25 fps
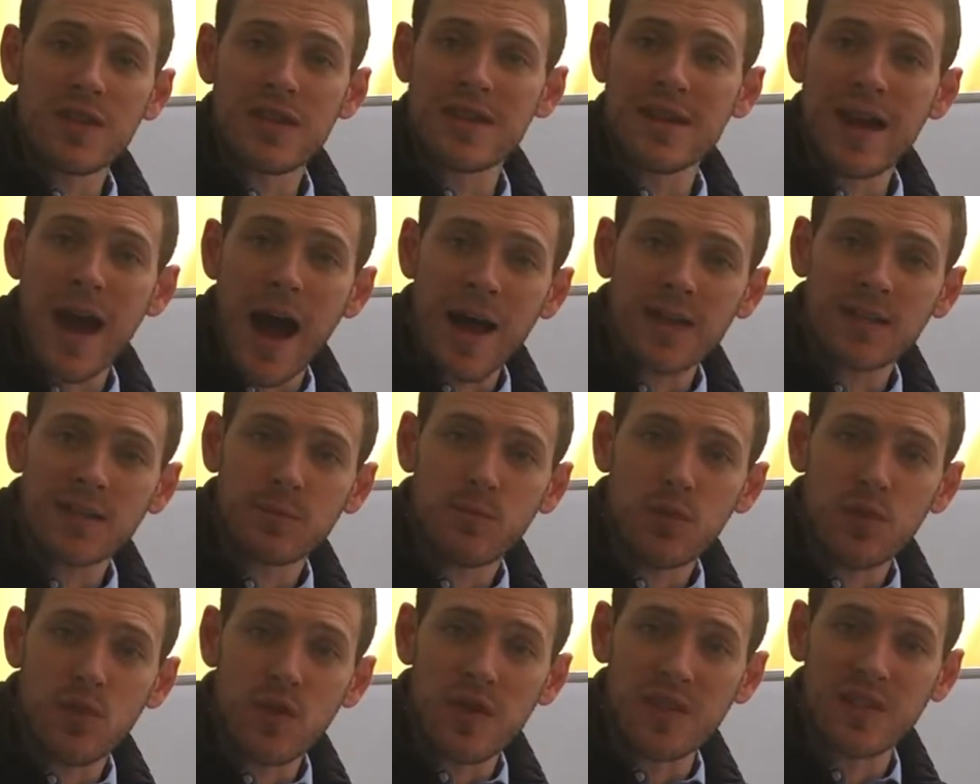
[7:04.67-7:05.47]
the
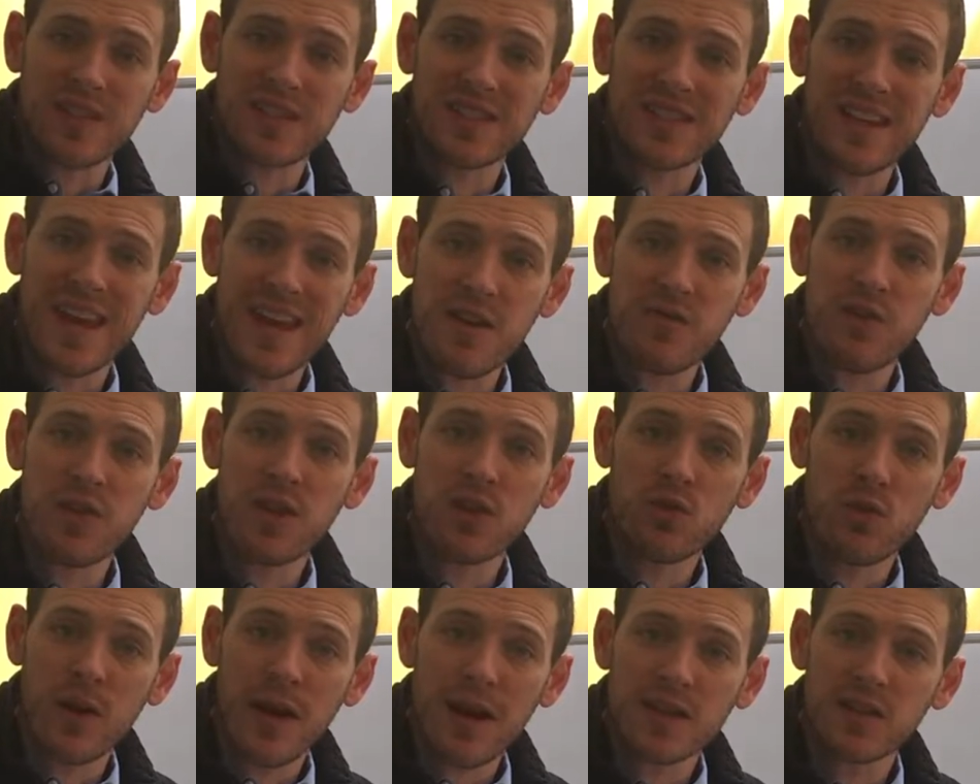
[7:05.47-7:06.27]
gospel, the
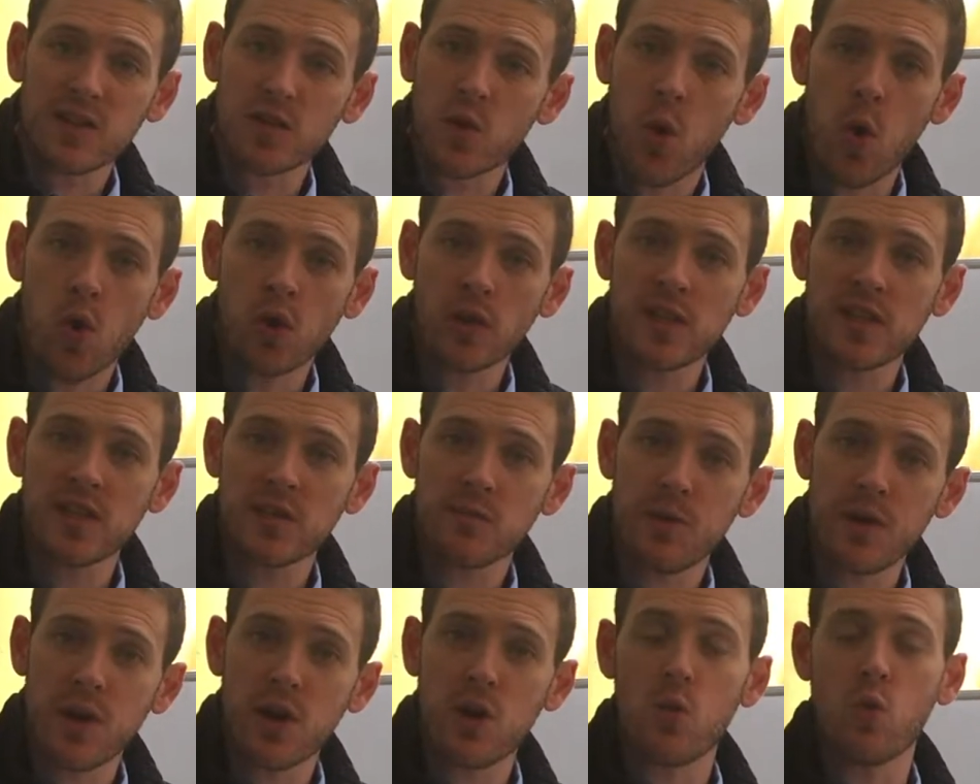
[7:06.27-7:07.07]
saving grace, the Holy
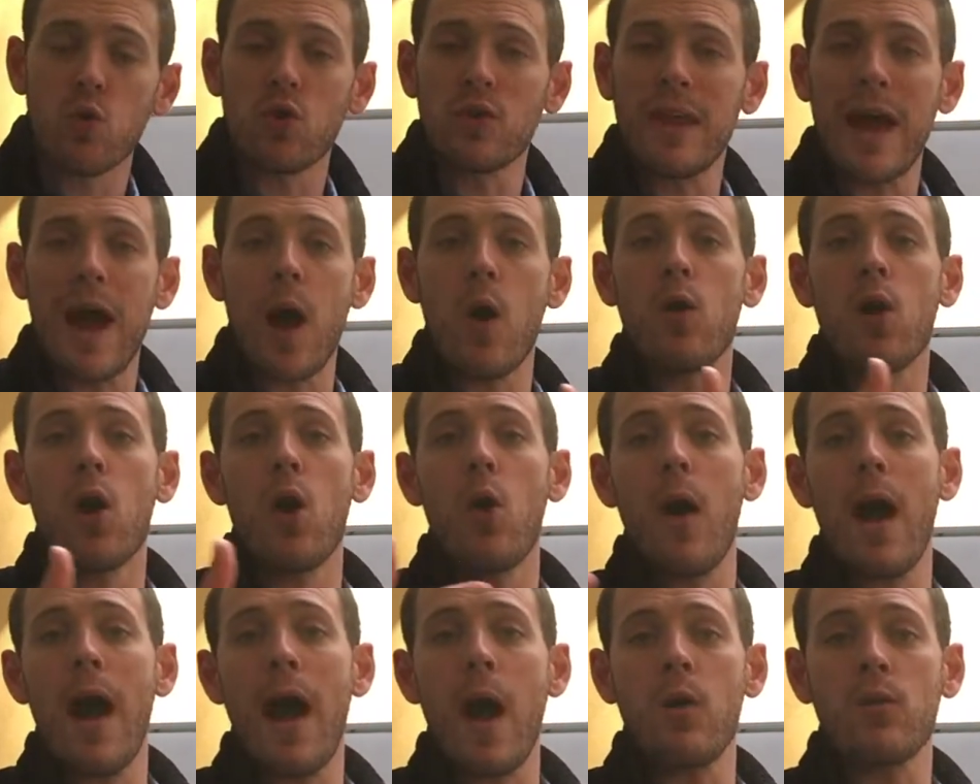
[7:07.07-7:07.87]
Spirit will now
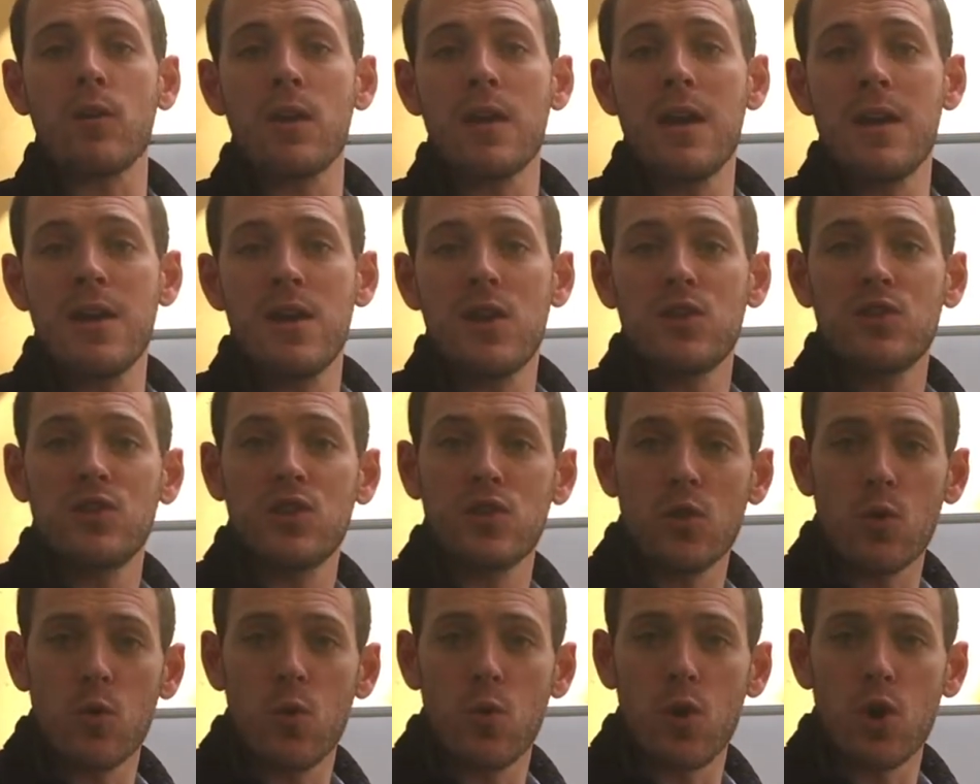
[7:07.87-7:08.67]
go out
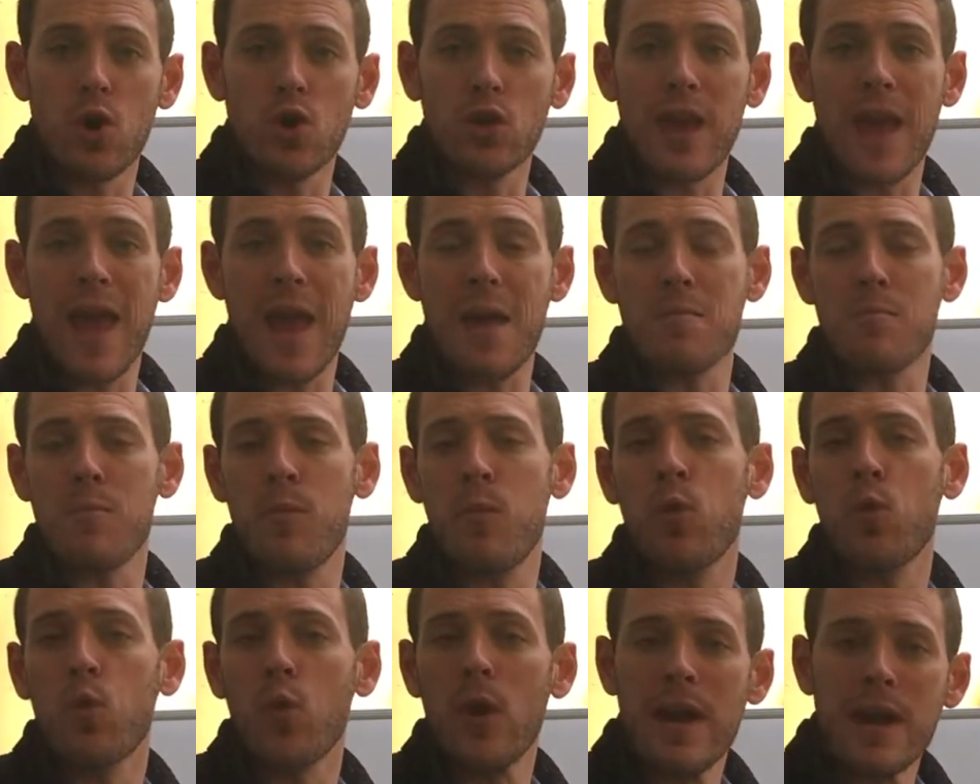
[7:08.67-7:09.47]
to the world and
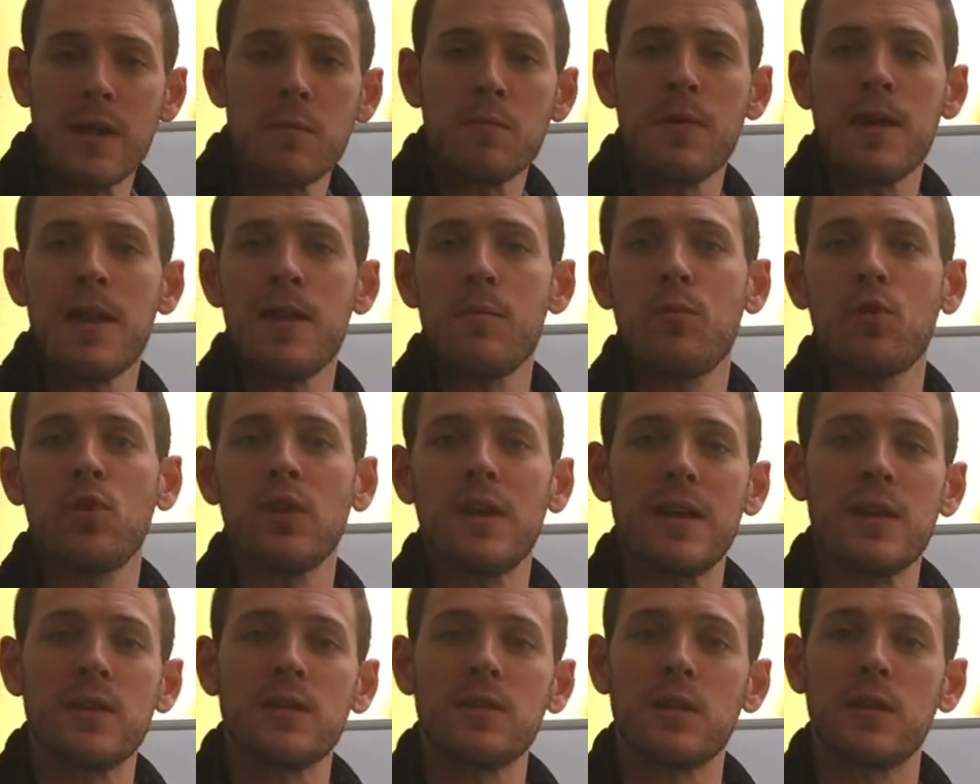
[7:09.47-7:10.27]
bring
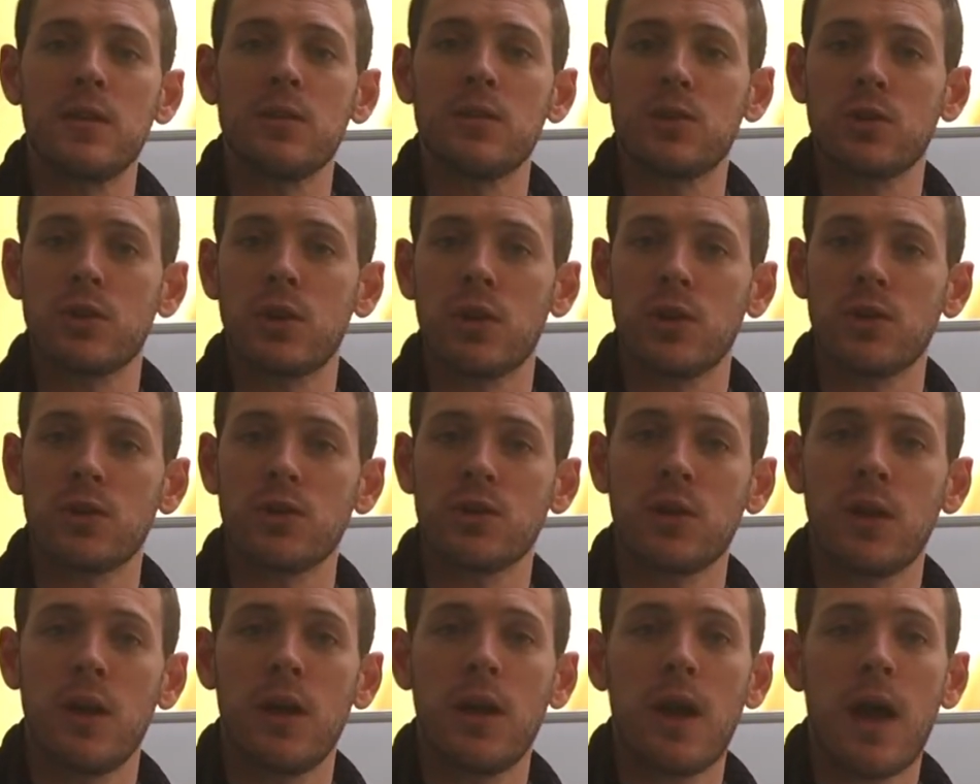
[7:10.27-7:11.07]
people into the church.